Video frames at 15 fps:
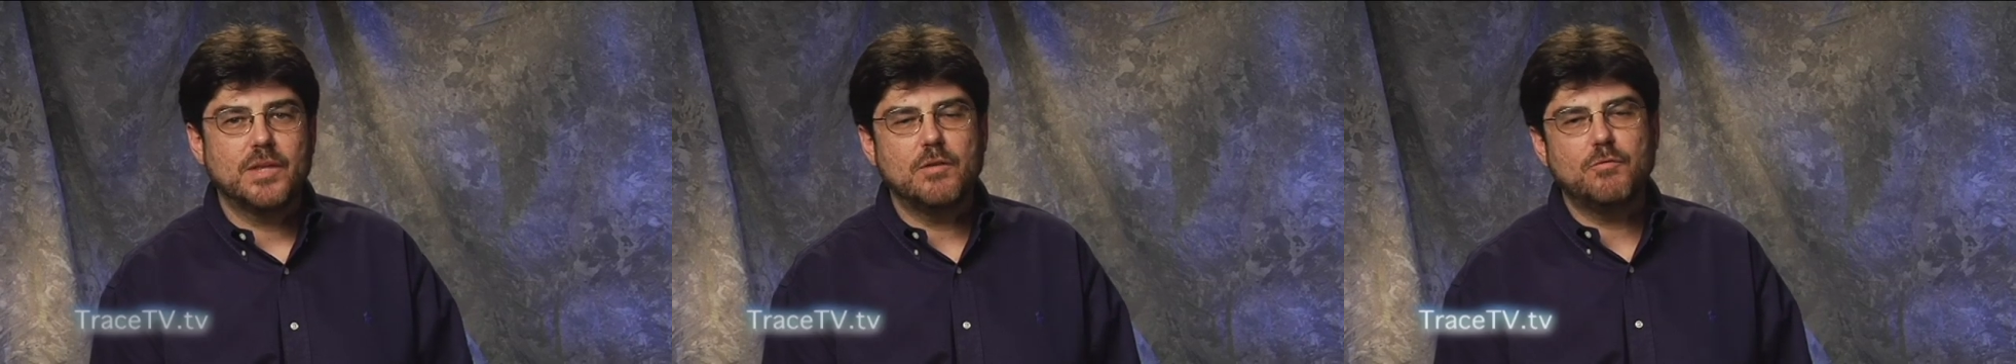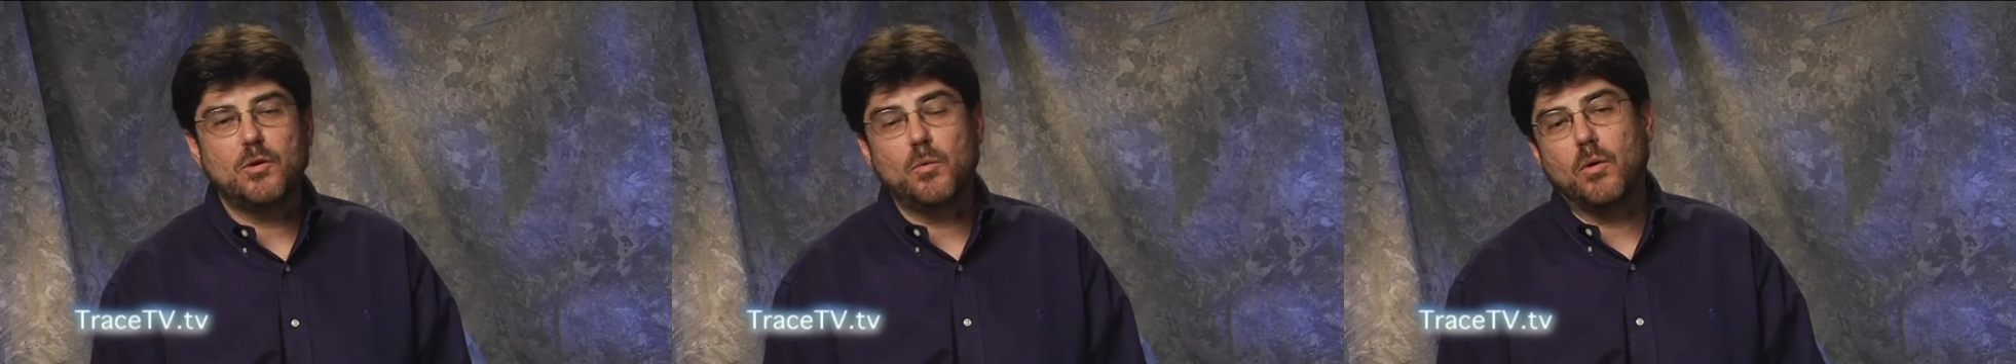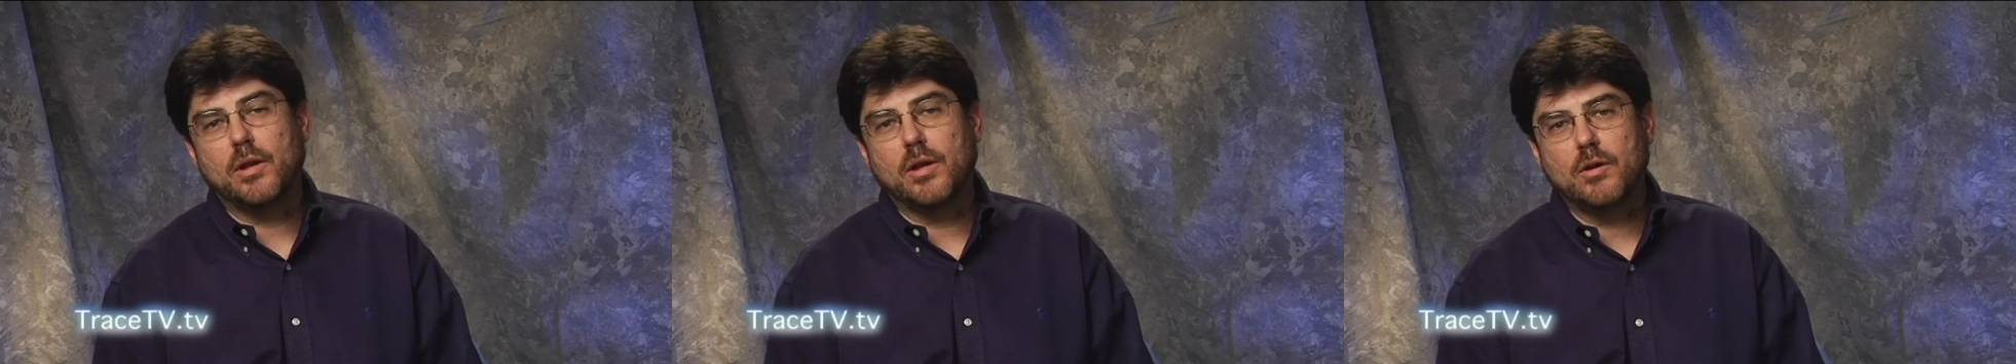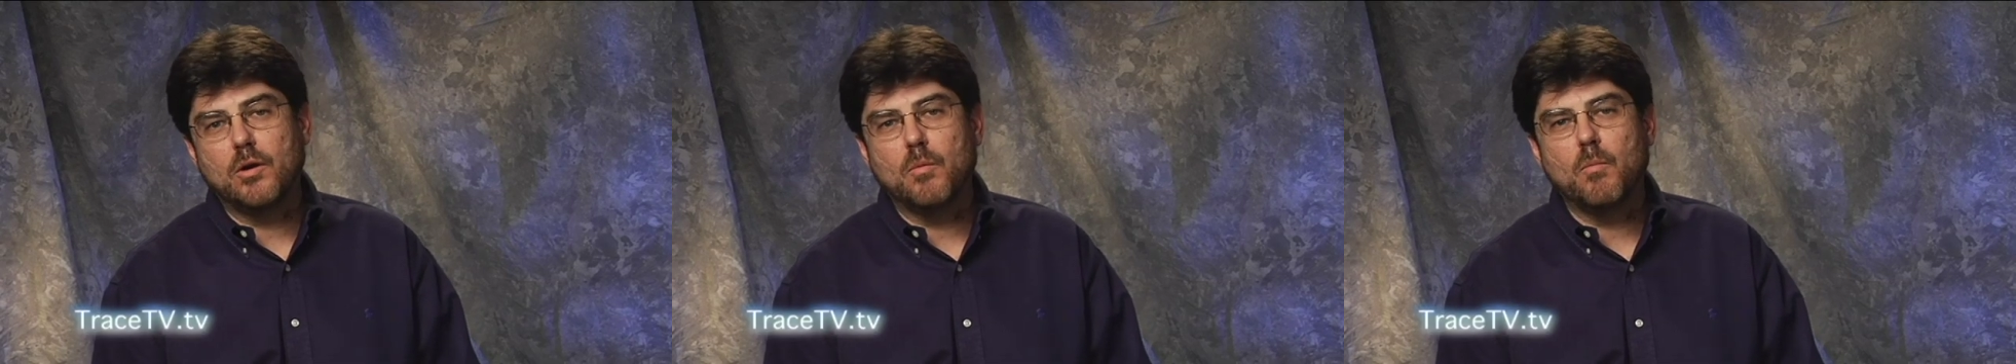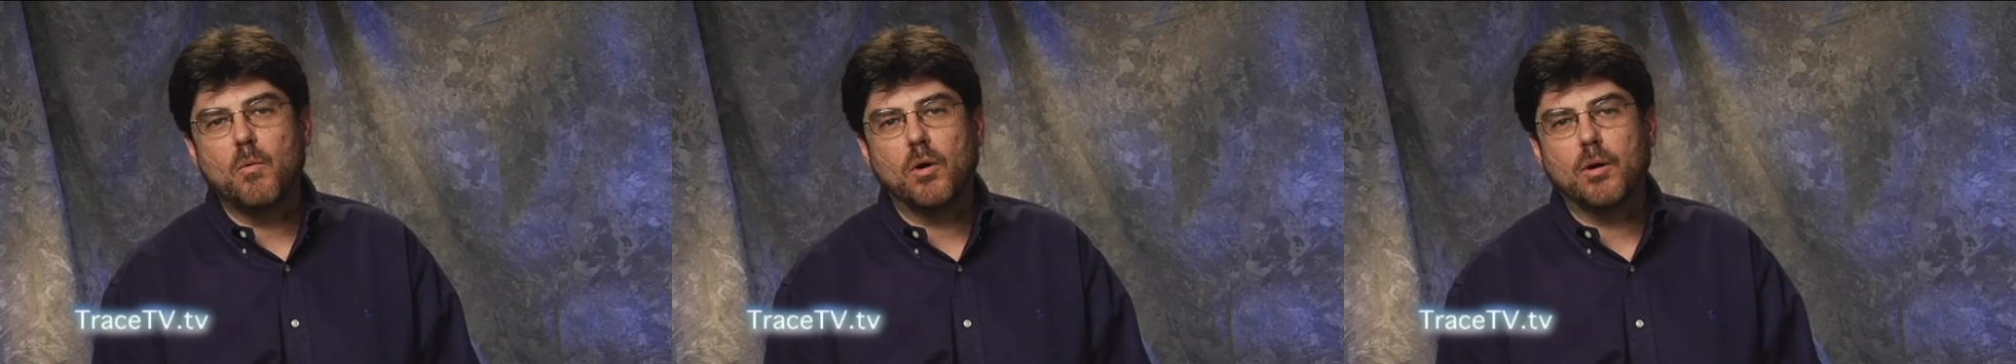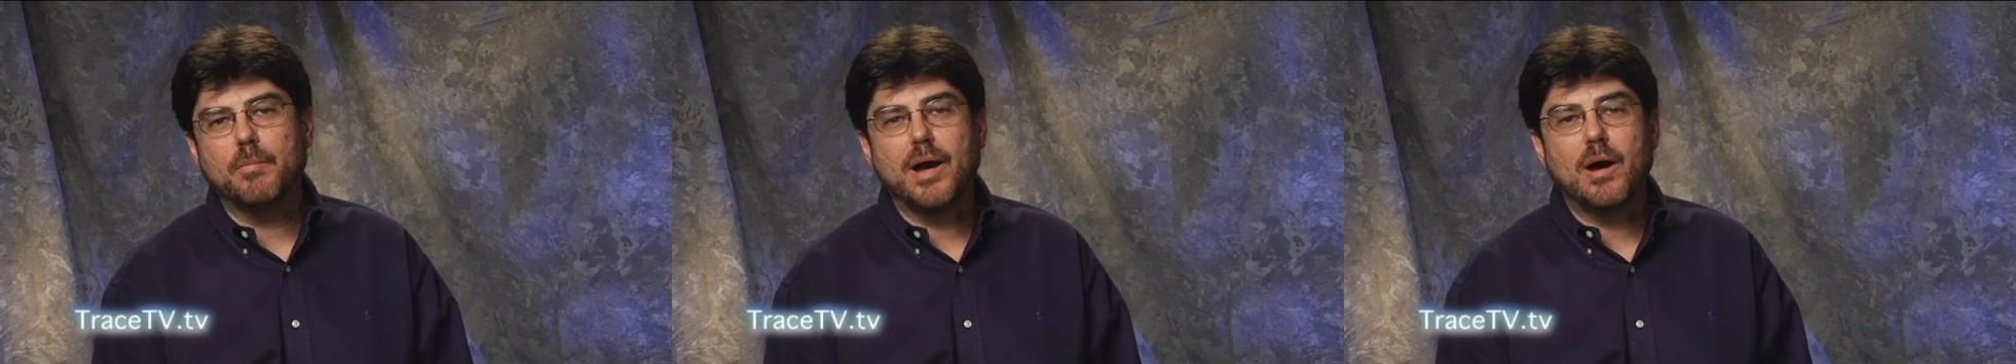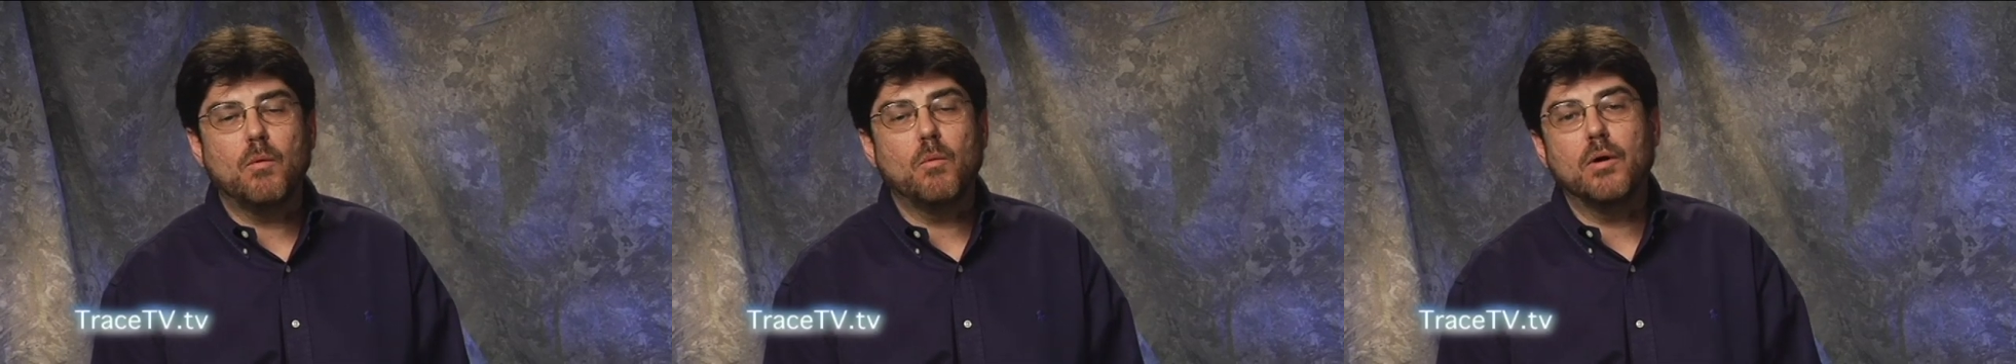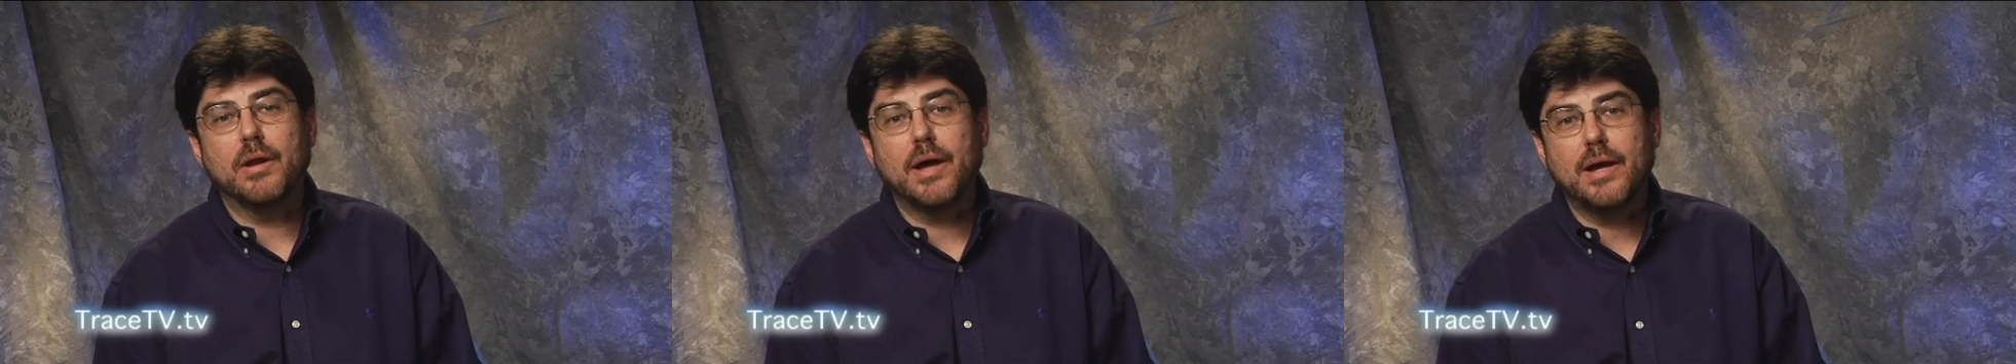if you want to know more about
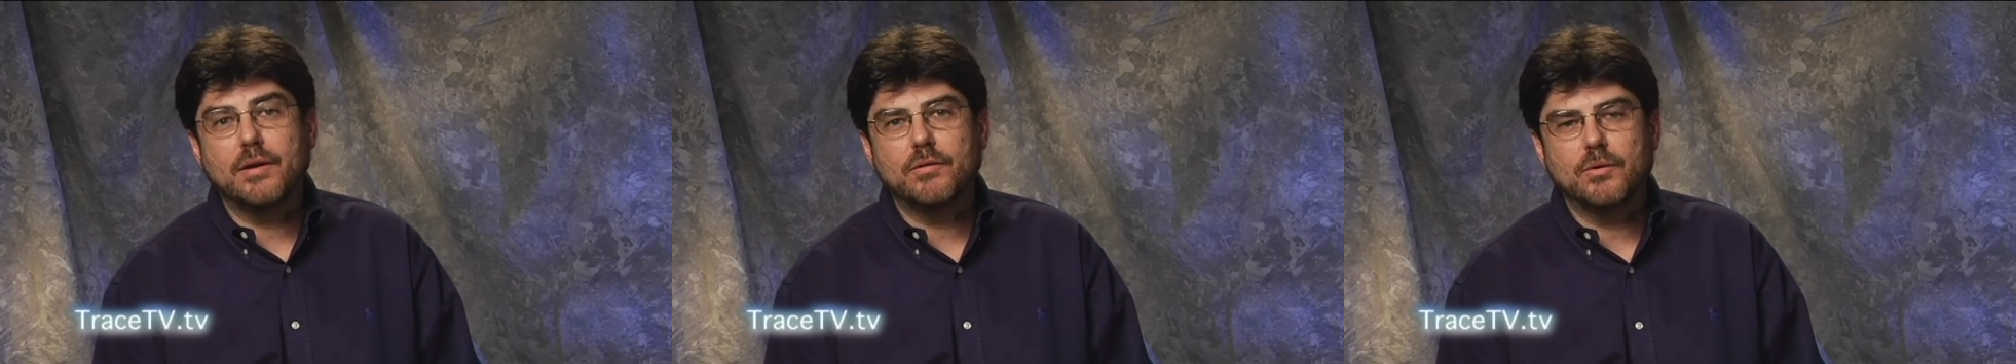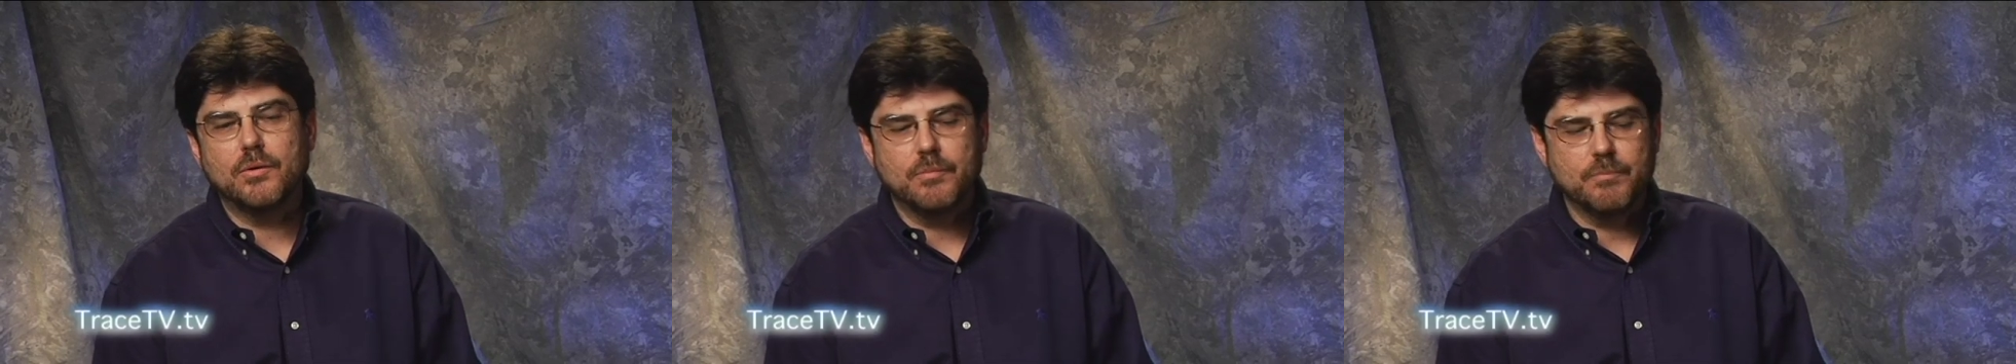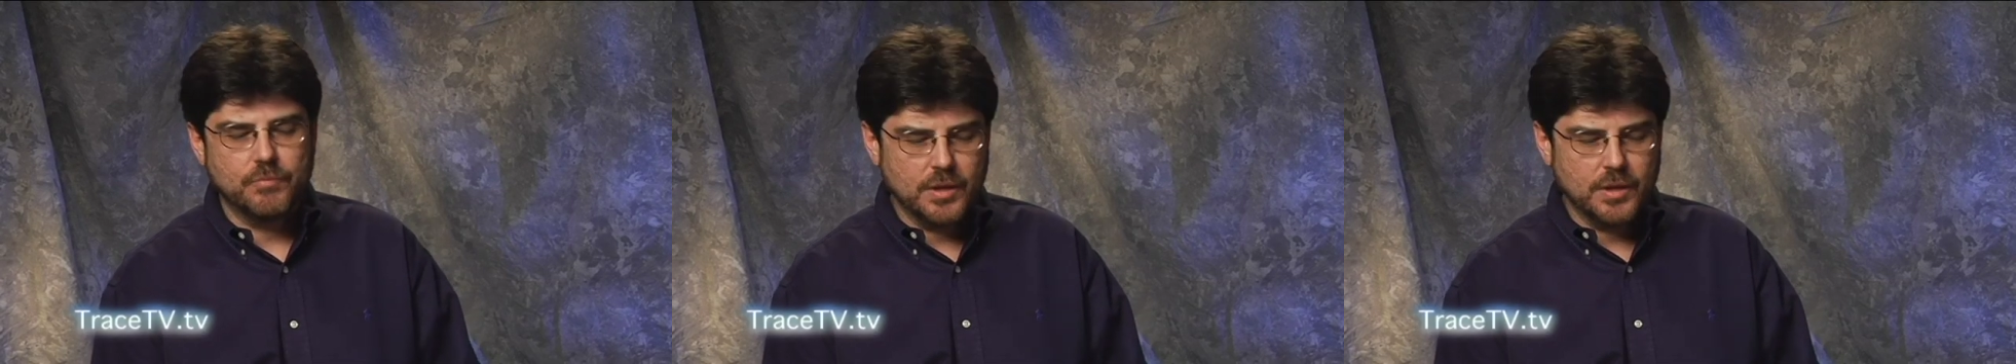what I do.